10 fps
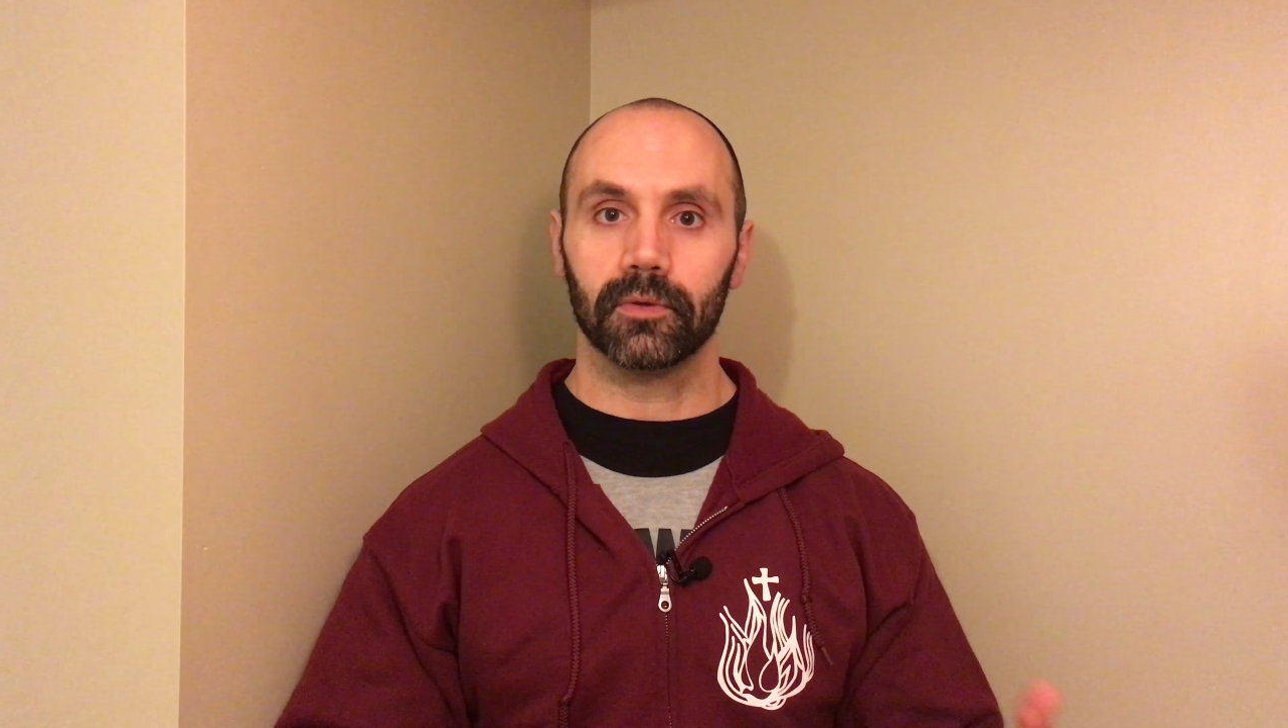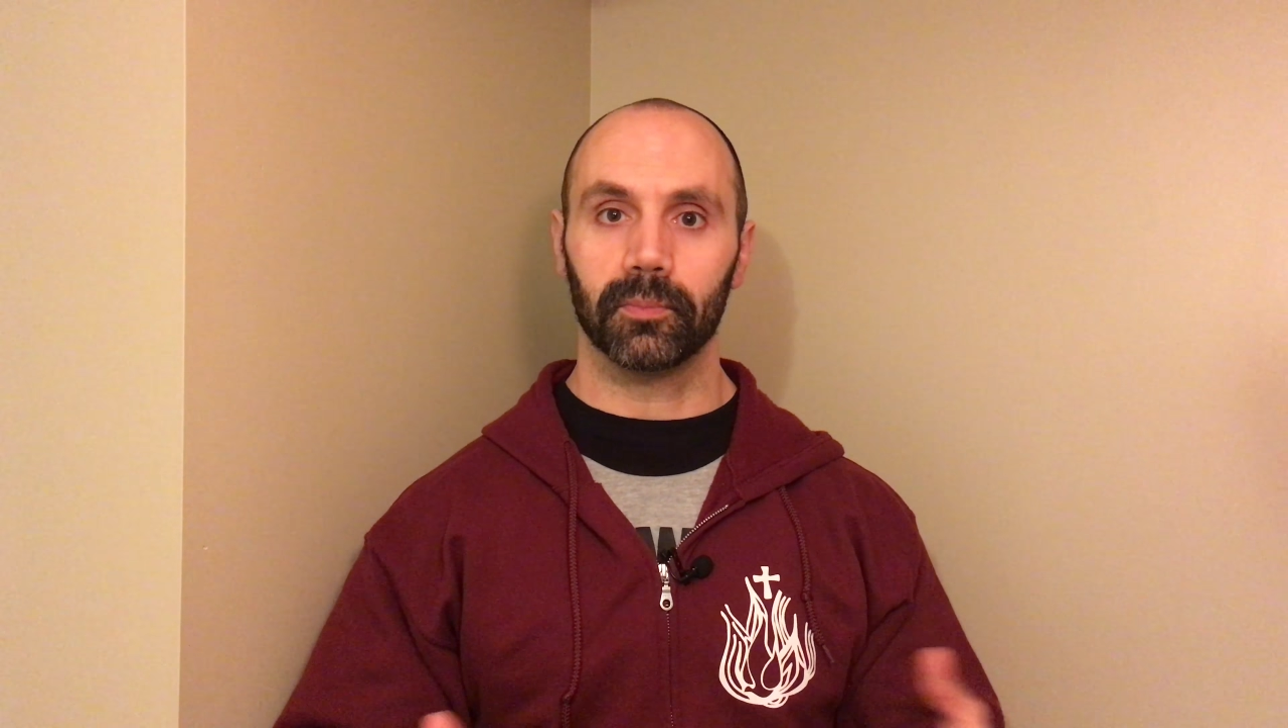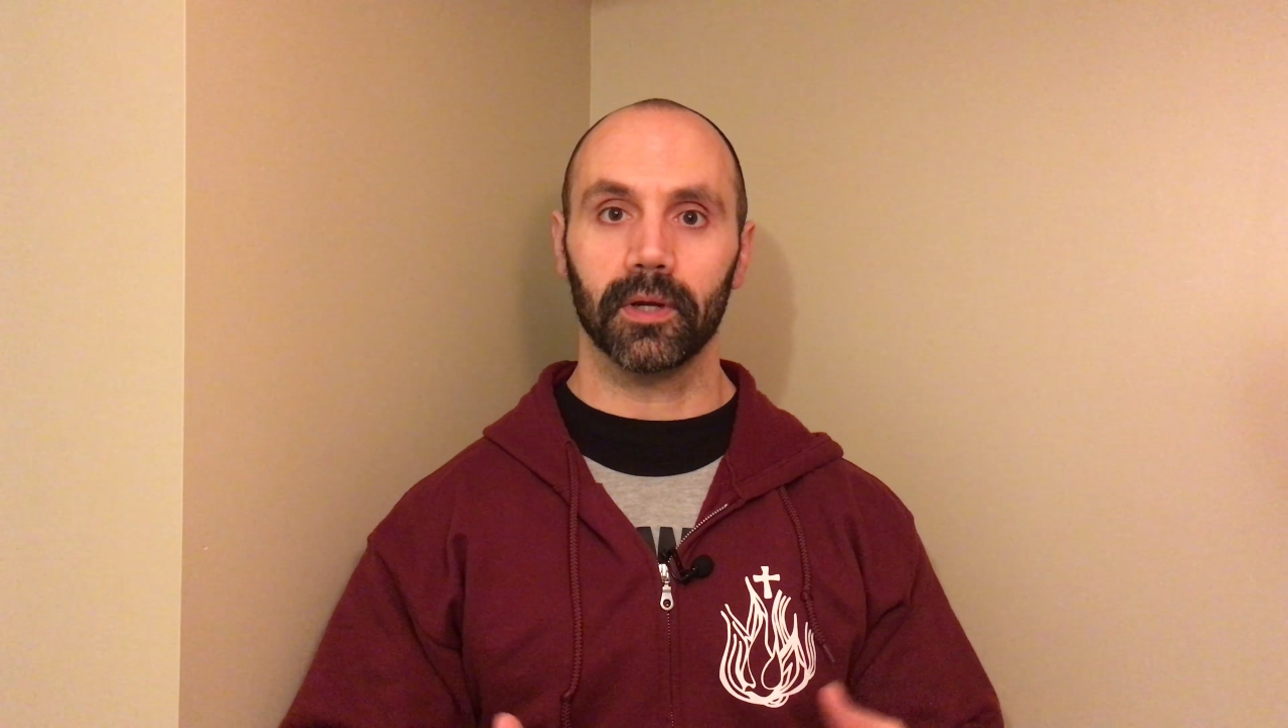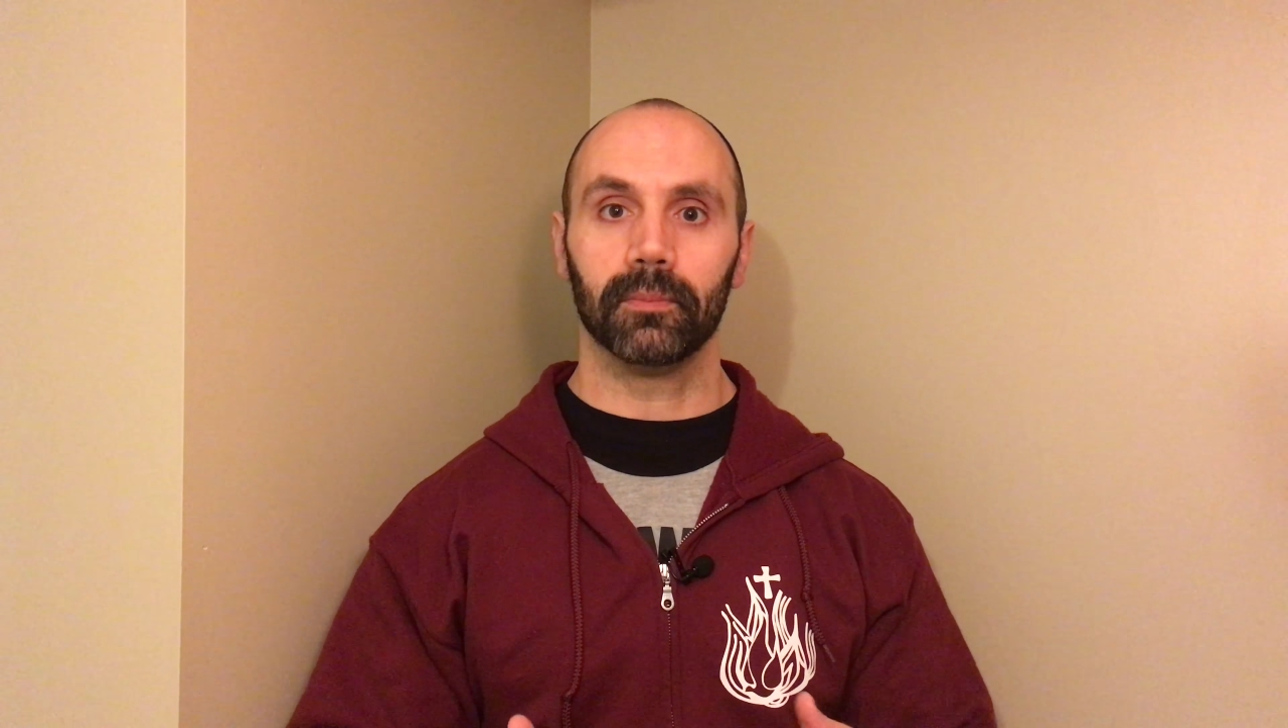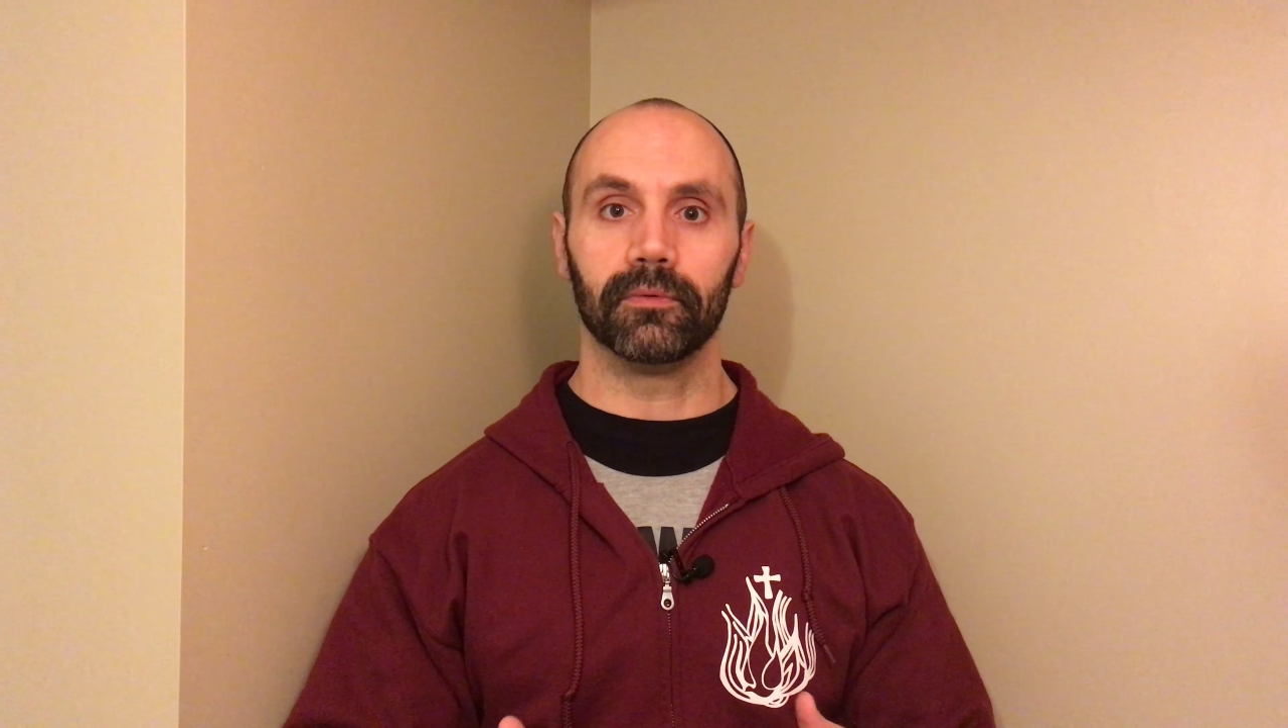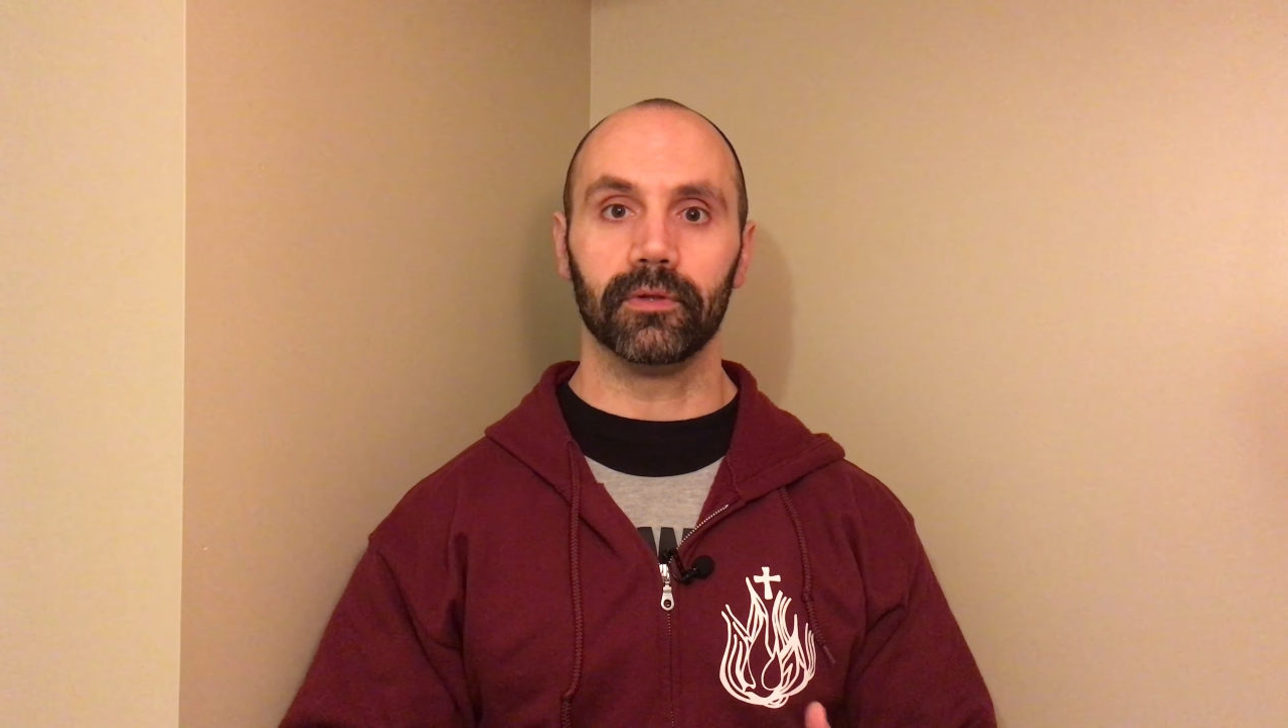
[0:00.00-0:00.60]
the problem